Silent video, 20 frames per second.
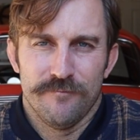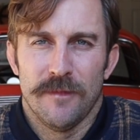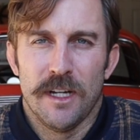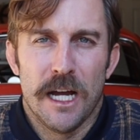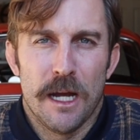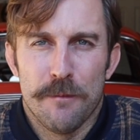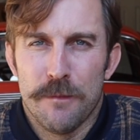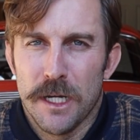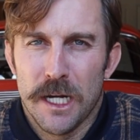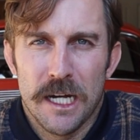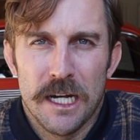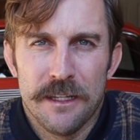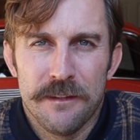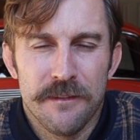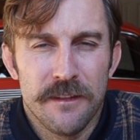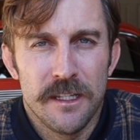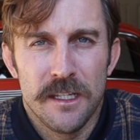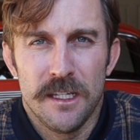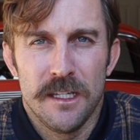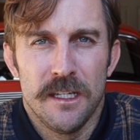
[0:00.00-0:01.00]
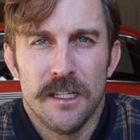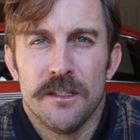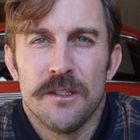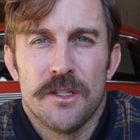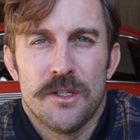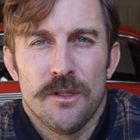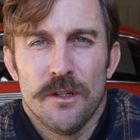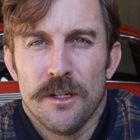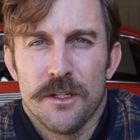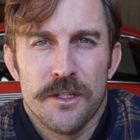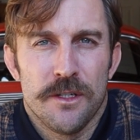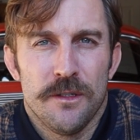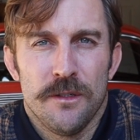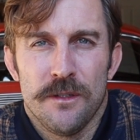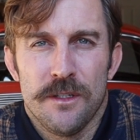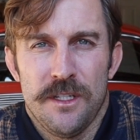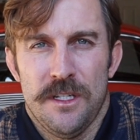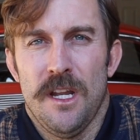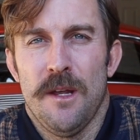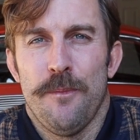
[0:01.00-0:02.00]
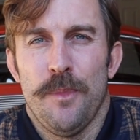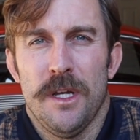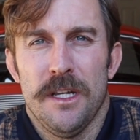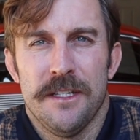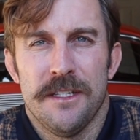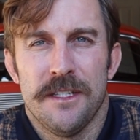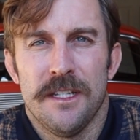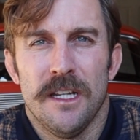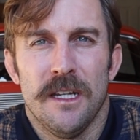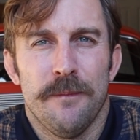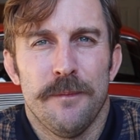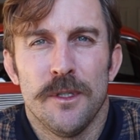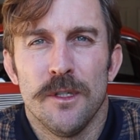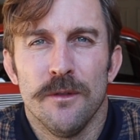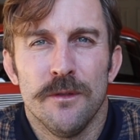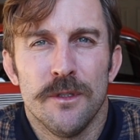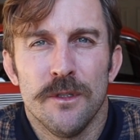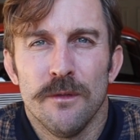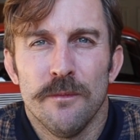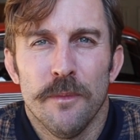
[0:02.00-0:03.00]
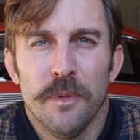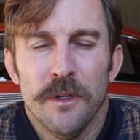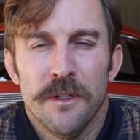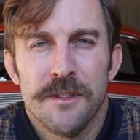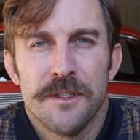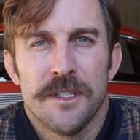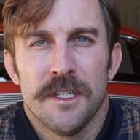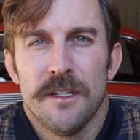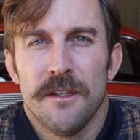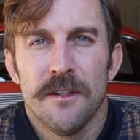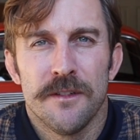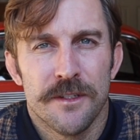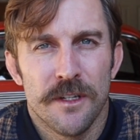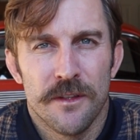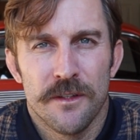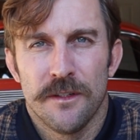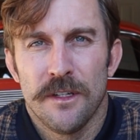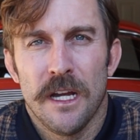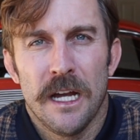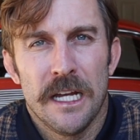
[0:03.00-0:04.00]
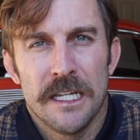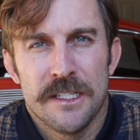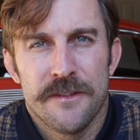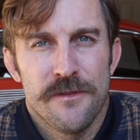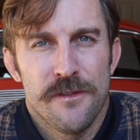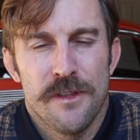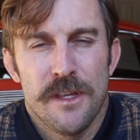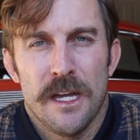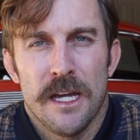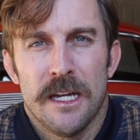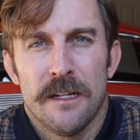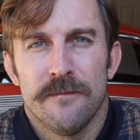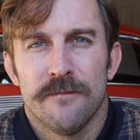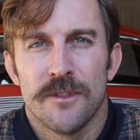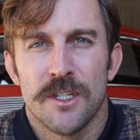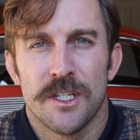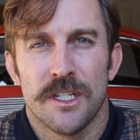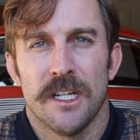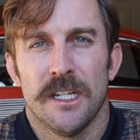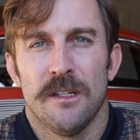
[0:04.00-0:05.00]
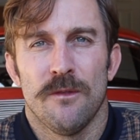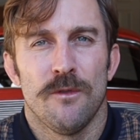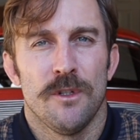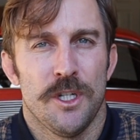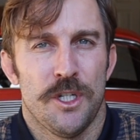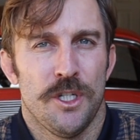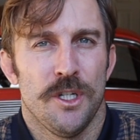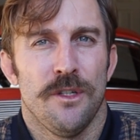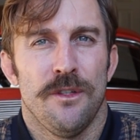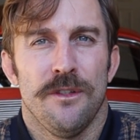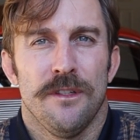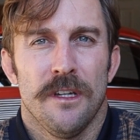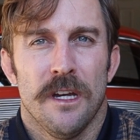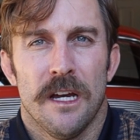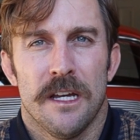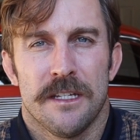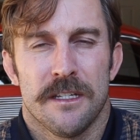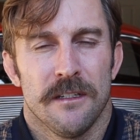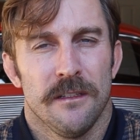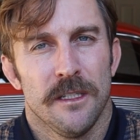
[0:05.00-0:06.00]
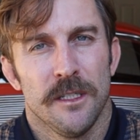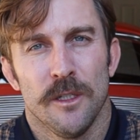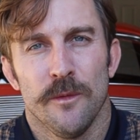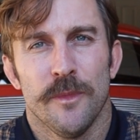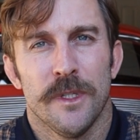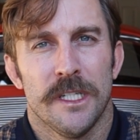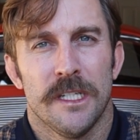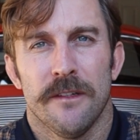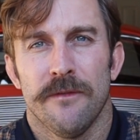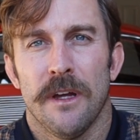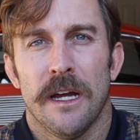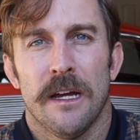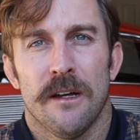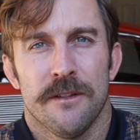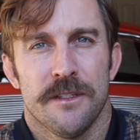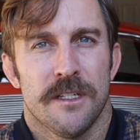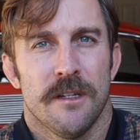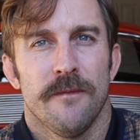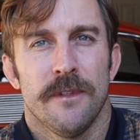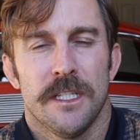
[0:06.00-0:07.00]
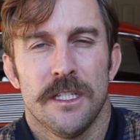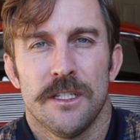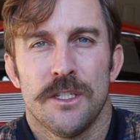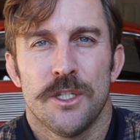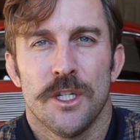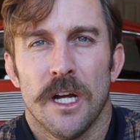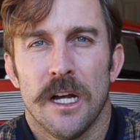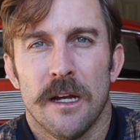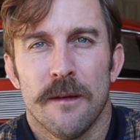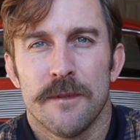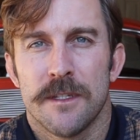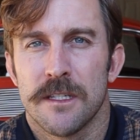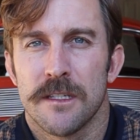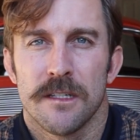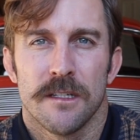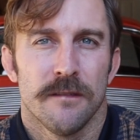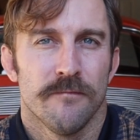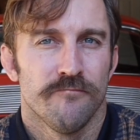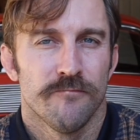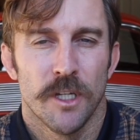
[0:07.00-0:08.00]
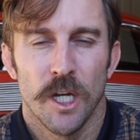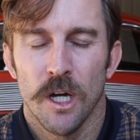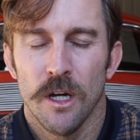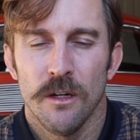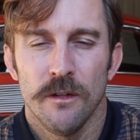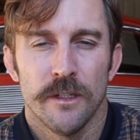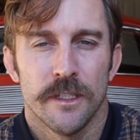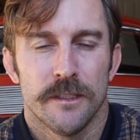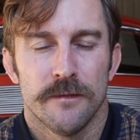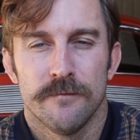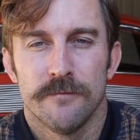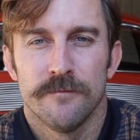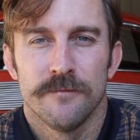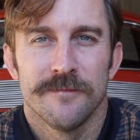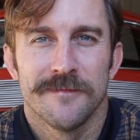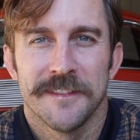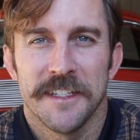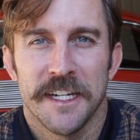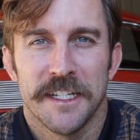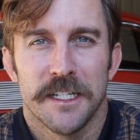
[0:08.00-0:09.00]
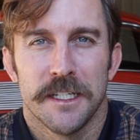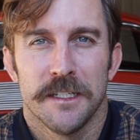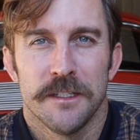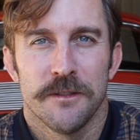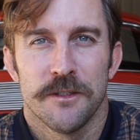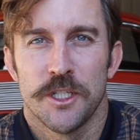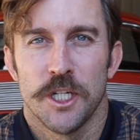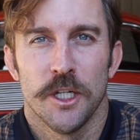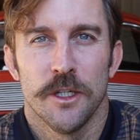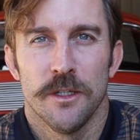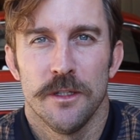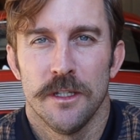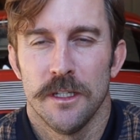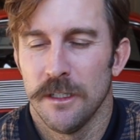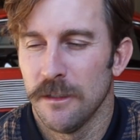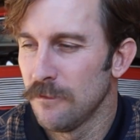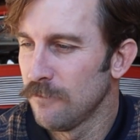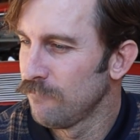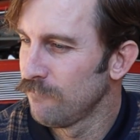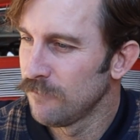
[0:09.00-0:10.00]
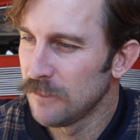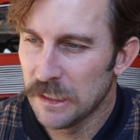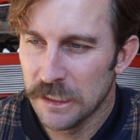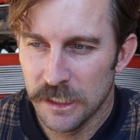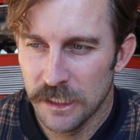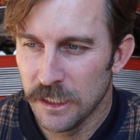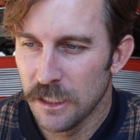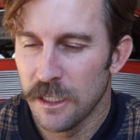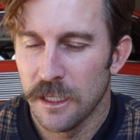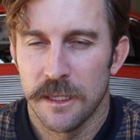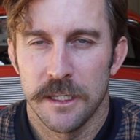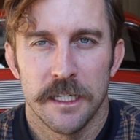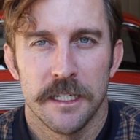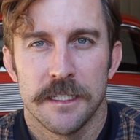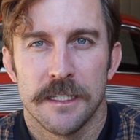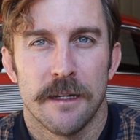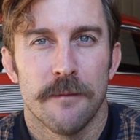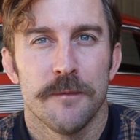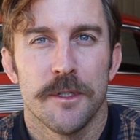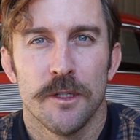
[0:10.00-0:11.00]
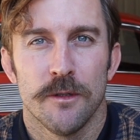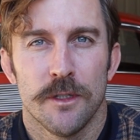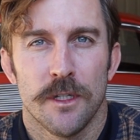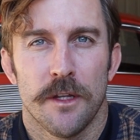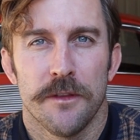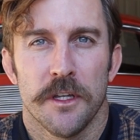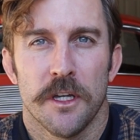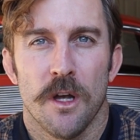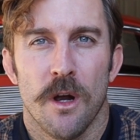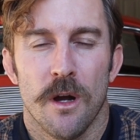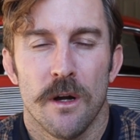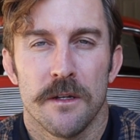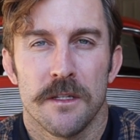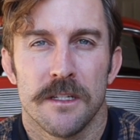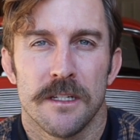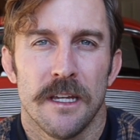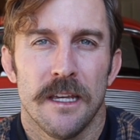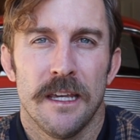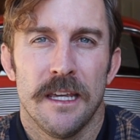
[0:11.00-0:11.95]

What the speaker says: I'm not the instructional step-by-step YouTube person. There's other guys for that. Just kind of want to show you guys a little bit of how some of these jobs go and kind of show you the things I'm doing on the cars.